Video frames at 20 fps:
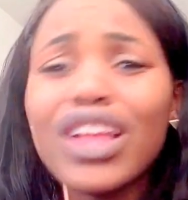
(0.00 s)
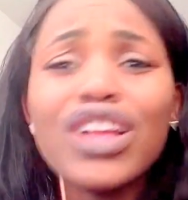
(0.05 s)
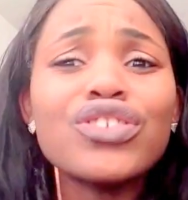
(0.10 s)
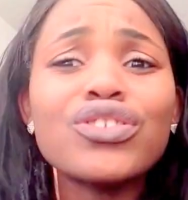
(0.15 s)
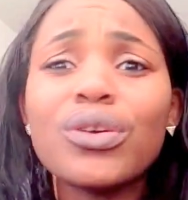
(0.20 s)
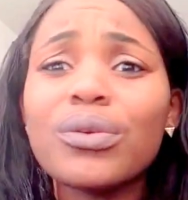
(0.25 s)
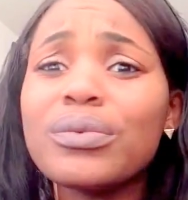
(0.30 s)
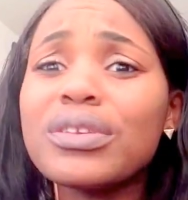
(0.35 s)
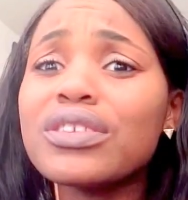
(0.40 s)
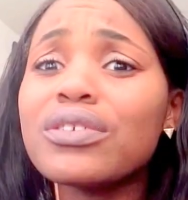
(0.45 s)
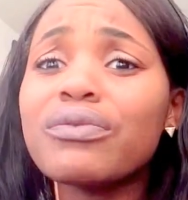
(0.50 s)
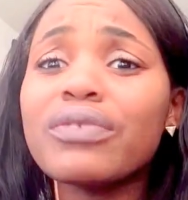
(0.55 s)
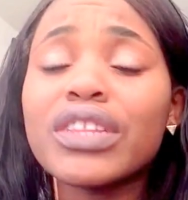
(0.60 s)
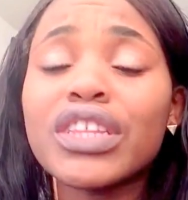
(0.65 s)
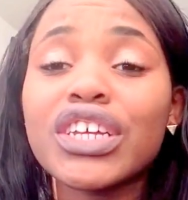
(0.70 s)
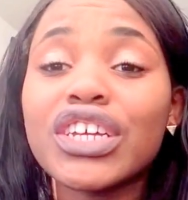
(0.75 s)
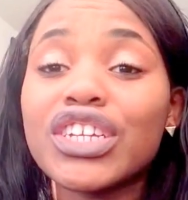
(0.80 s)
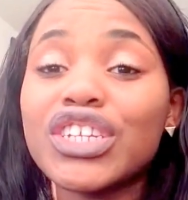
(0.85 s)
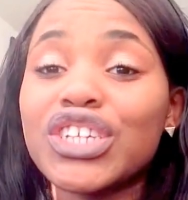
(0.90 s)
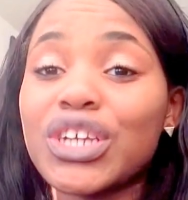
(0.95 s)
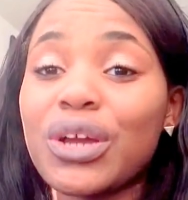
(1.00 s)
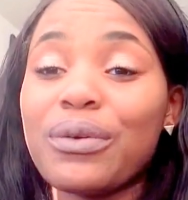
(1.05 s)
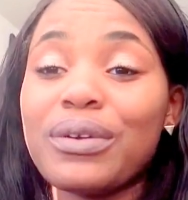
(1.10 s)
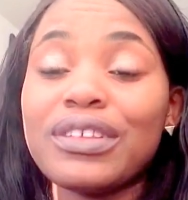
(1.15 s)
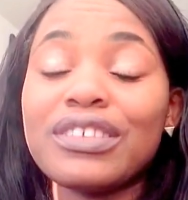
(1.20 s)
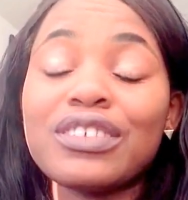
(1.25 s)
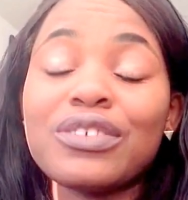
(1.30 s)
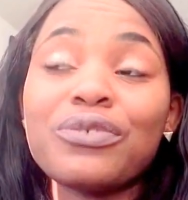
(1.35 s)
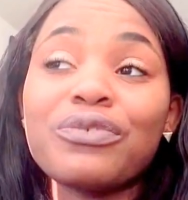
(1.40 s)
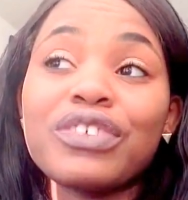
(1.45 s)
So it was a really good show, and
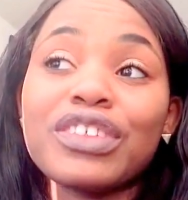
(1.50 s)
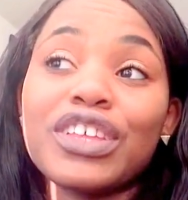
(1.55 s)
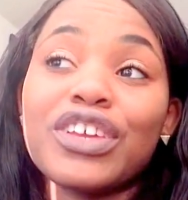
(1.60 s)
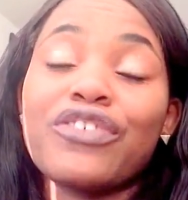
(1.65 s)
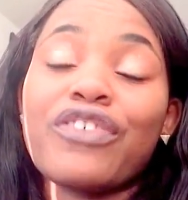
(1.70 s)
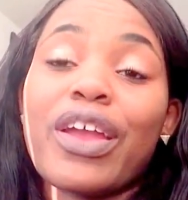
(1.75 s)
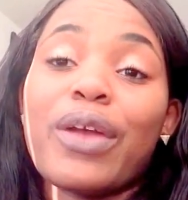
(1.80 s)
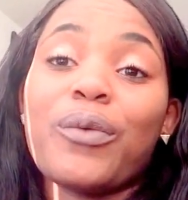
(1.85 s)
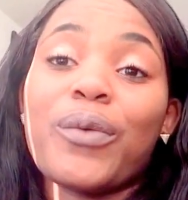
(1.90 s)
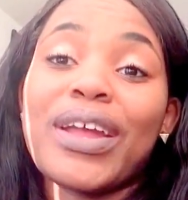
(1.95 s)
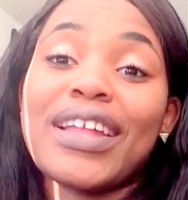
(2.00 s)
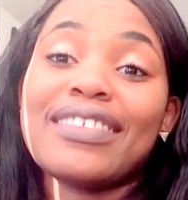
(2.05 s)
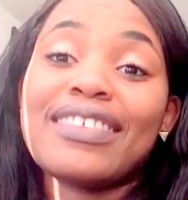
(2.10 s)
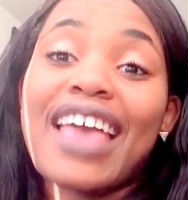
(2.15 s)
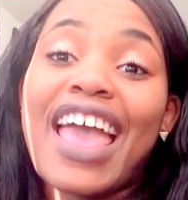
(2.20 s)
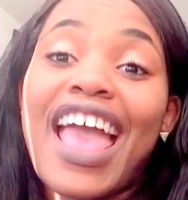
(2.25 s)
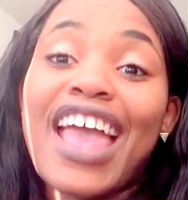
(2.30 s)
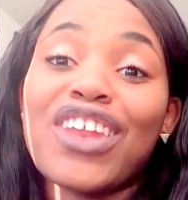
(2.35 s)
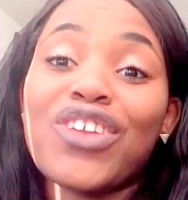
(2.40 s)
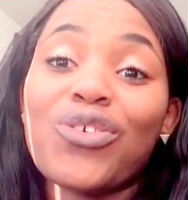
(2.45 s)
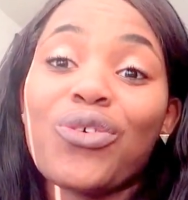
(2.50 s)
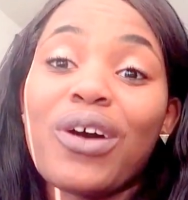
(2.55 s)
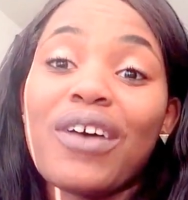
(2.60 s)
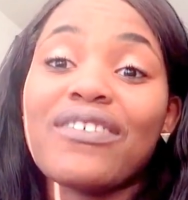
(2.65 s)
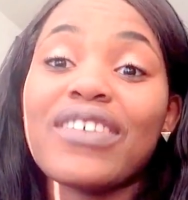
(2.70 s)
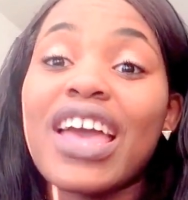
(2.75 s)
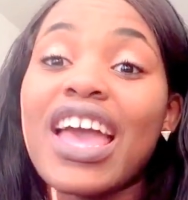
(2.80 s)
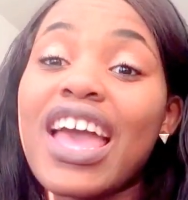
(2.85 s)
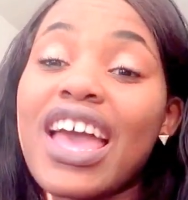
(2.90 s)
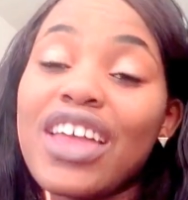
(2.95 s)
it's a really great way to end
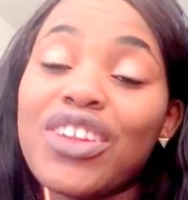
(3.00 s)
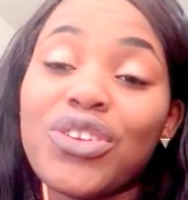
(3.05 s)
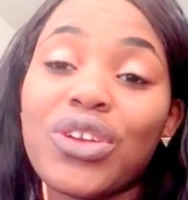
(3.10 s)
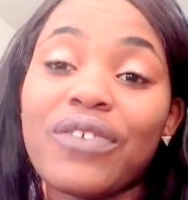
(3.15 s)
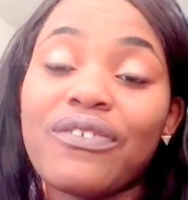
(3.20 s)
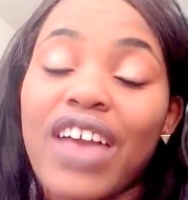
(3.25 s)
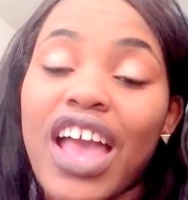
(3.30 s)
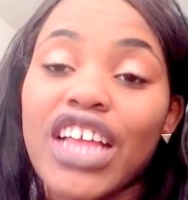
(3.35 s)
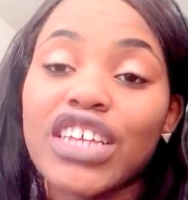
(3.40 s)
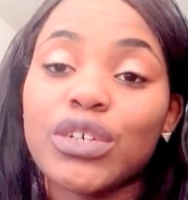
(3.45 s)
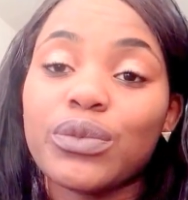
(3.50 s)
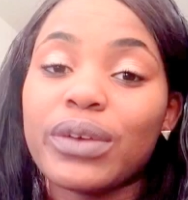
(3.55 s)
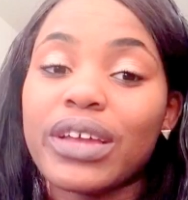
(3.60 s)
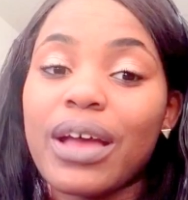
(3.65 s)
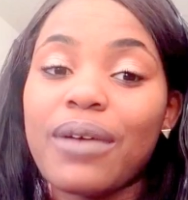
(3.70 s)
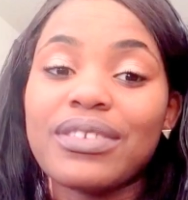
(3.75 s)
off New York Fashion Week.